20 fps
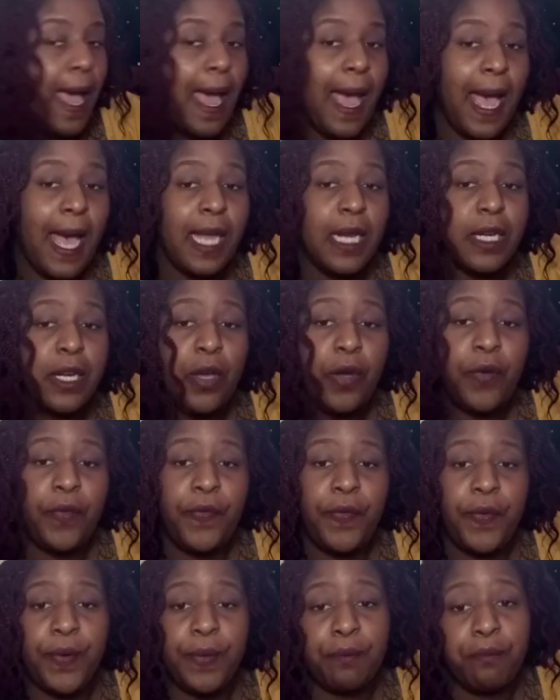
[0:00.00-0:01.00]
I know
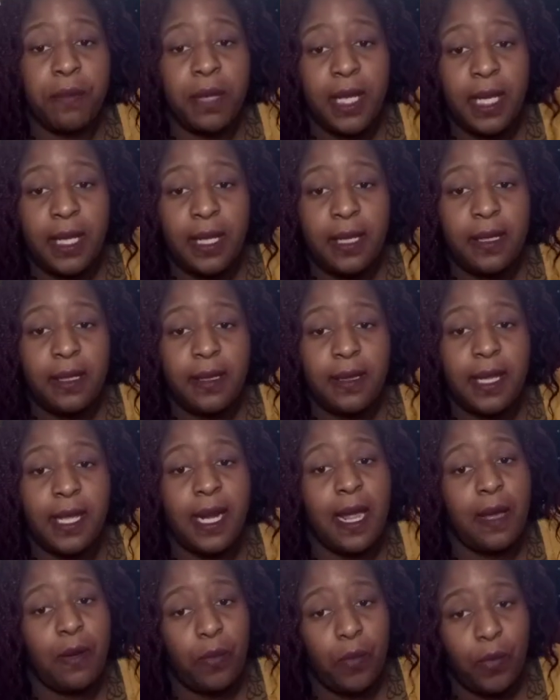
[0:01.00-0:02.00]
for me
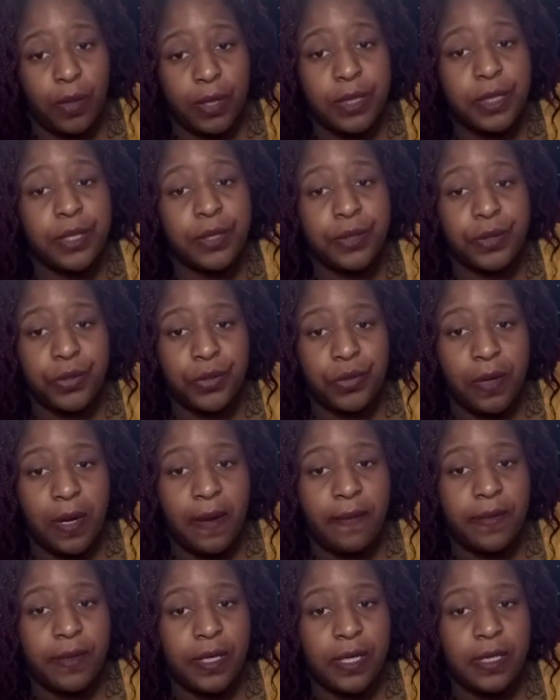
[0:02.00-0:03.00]
that I want to do
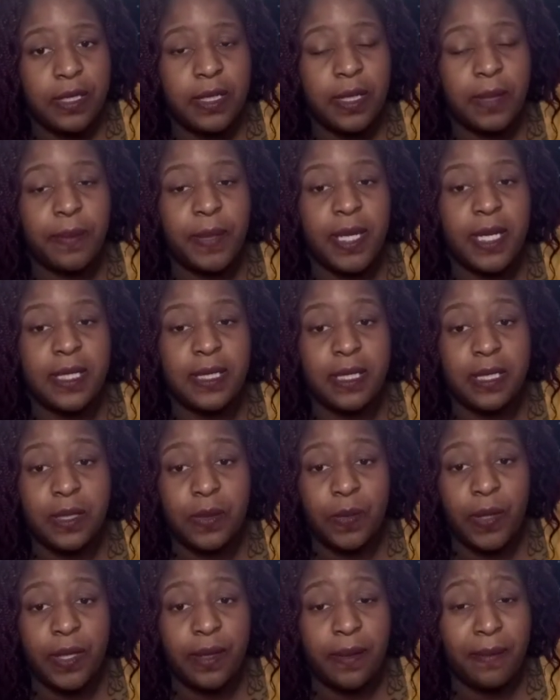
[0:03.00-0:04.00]
travel nursing because
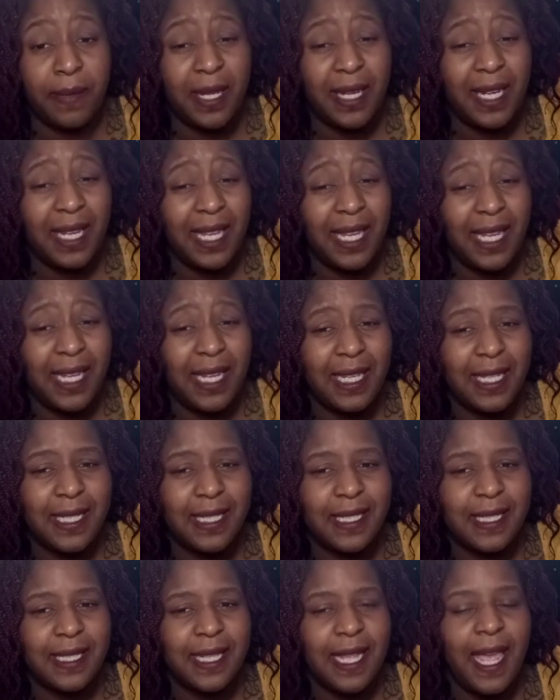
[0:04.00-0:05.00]
it's where the money
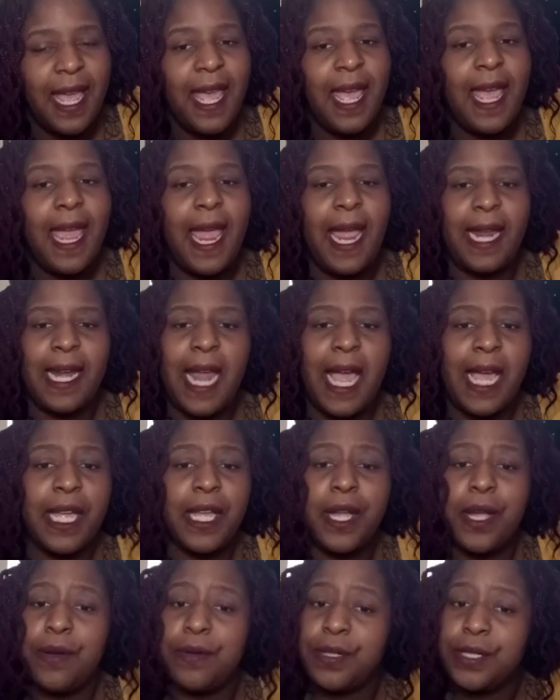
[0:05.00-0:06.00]
is, and I
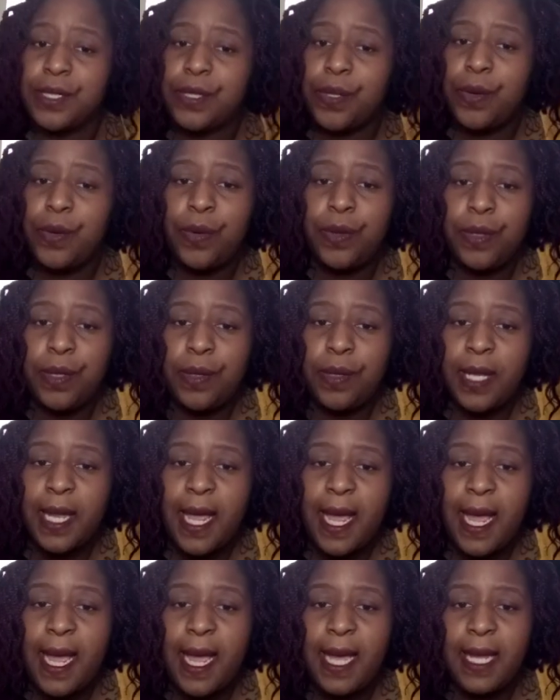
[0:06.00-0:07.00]
can go to school
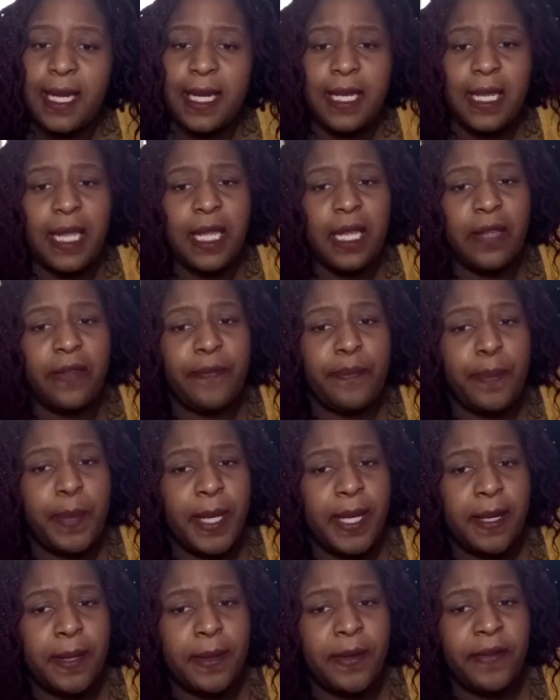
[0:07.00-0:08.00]
online and then
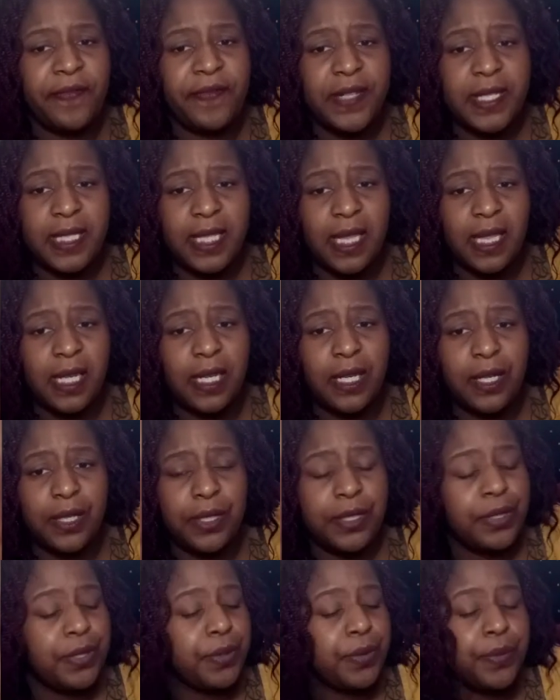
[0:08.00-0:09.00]
pick a facility
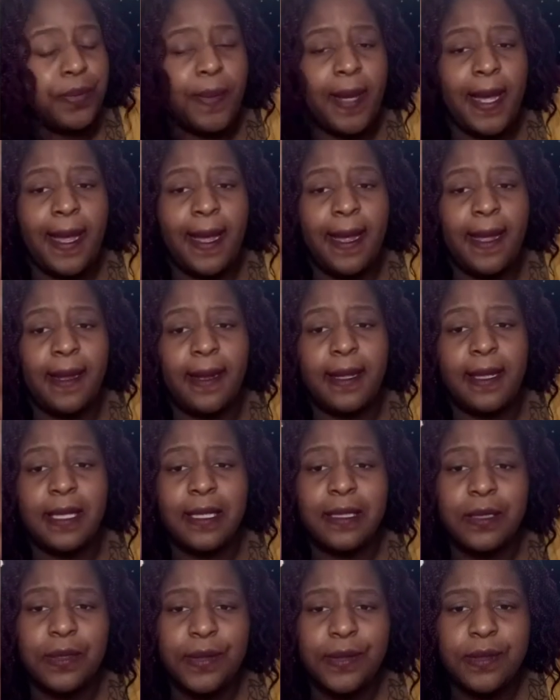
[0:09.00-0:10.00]
to do my
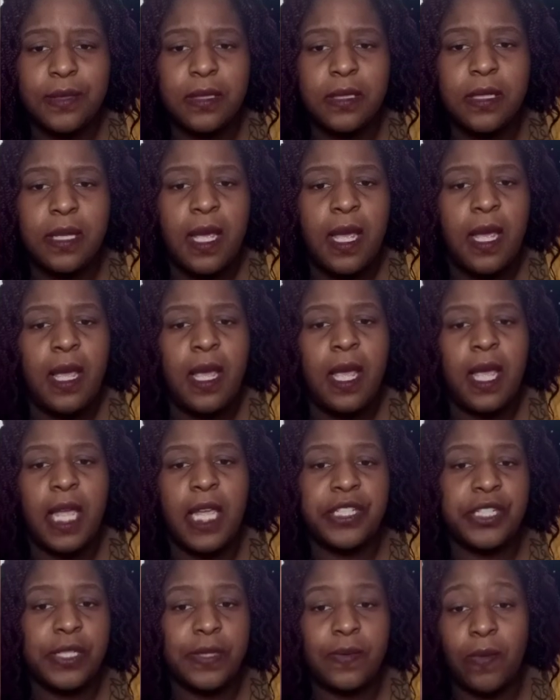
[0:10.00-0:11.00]
clinicals.
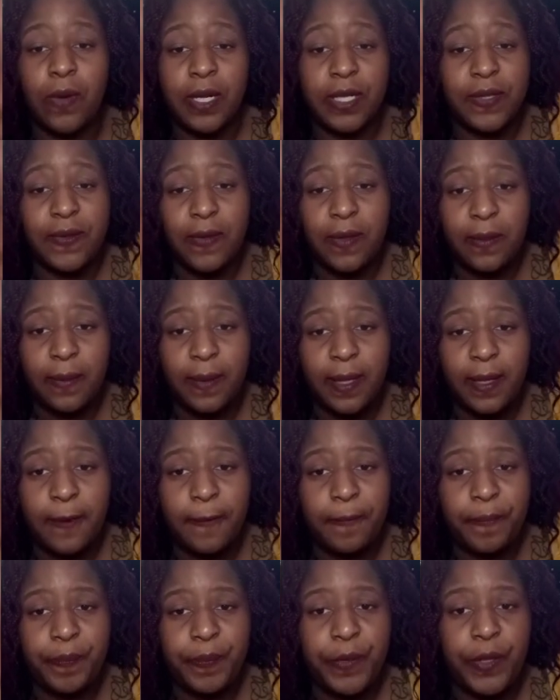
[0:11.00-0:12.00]
It just works for
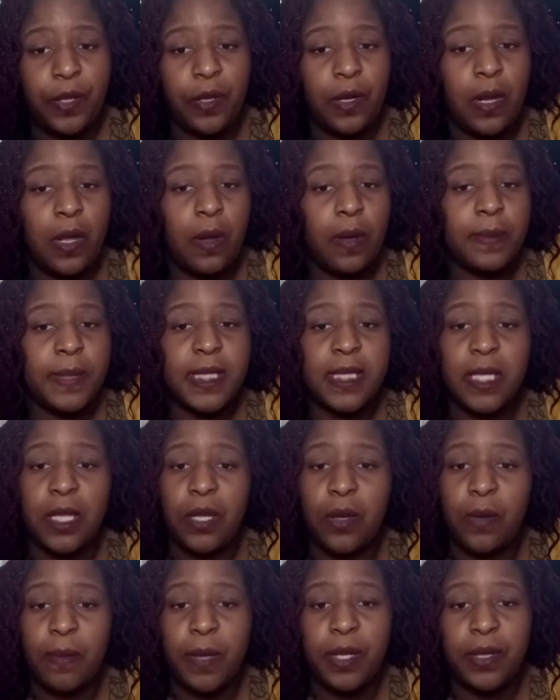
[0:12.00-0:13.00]
me. You know, I'm a
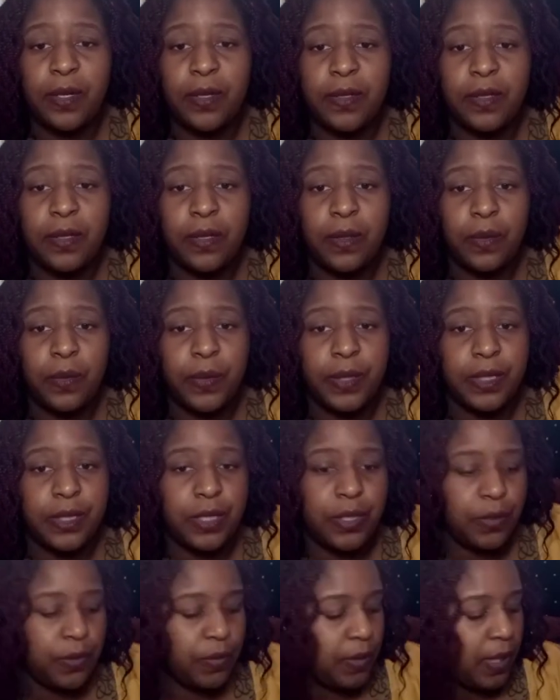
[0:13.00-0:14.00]
single mother
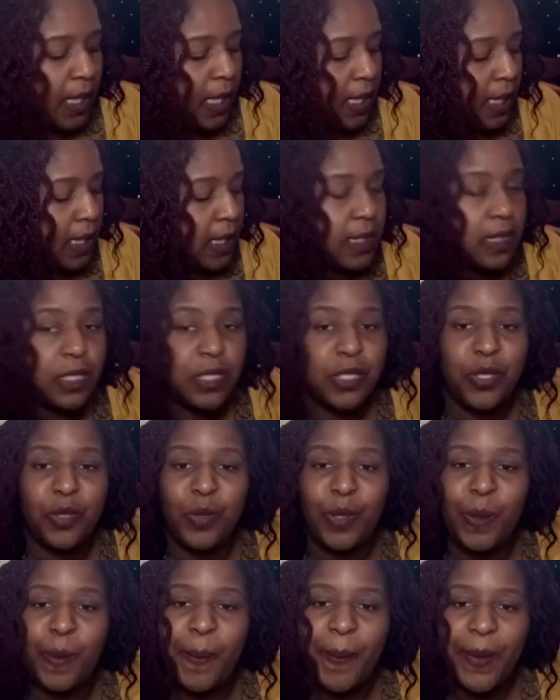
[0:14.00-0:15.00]
with 2 kids, 2
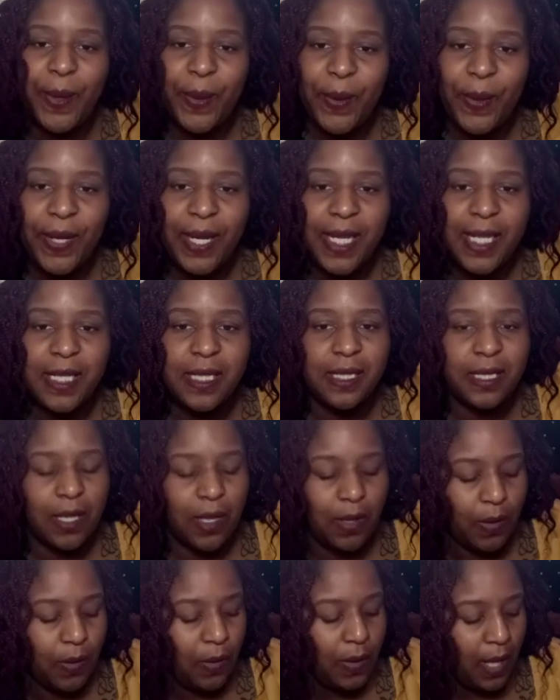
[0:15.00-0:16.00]
little boys,
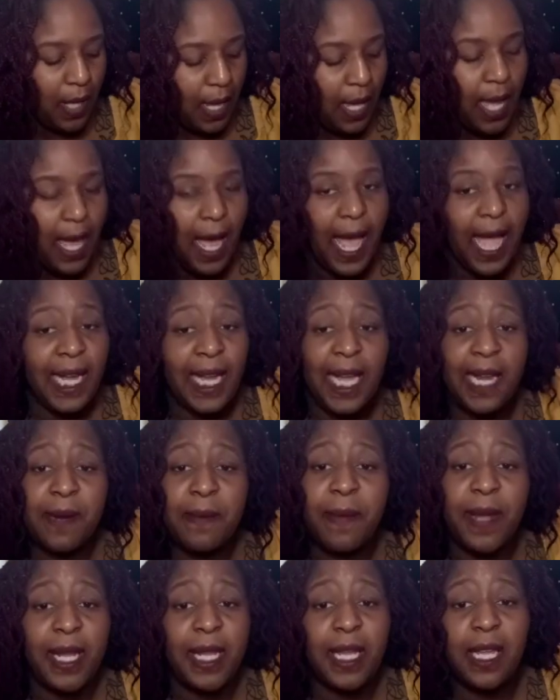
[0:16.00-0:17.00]
so I got
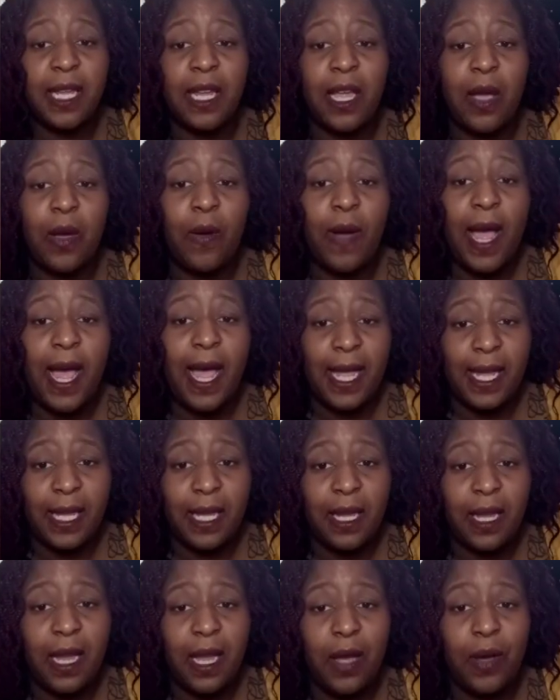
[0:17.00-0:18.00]
to make it go how
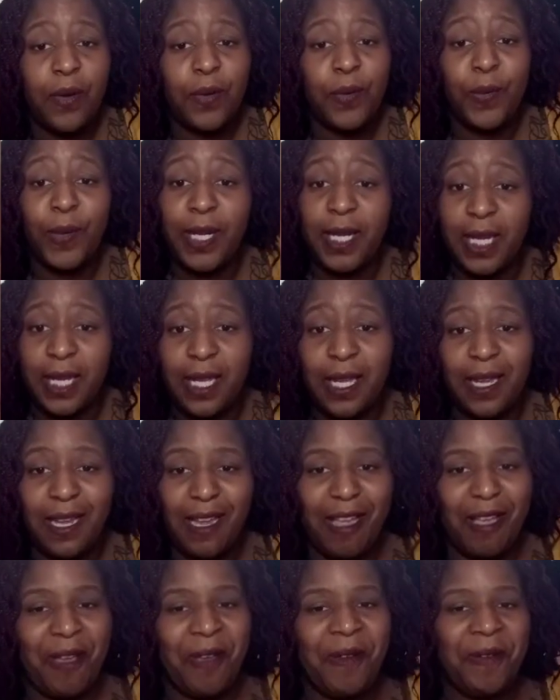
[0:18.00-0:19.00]
it can go, when it can
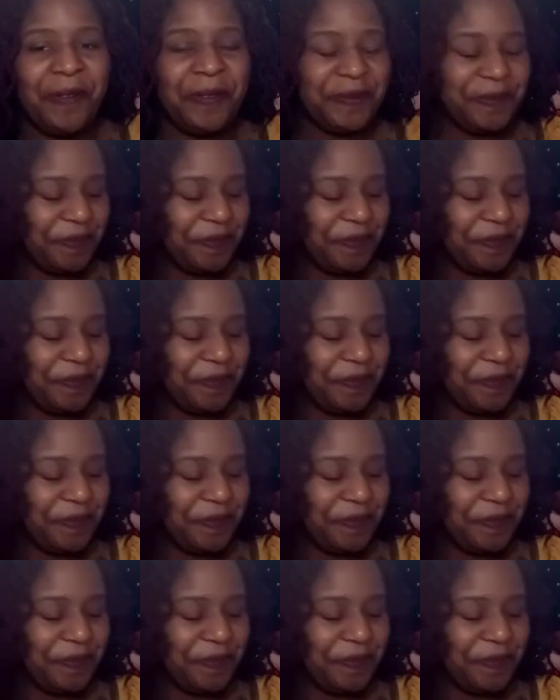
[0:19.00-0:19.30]
go.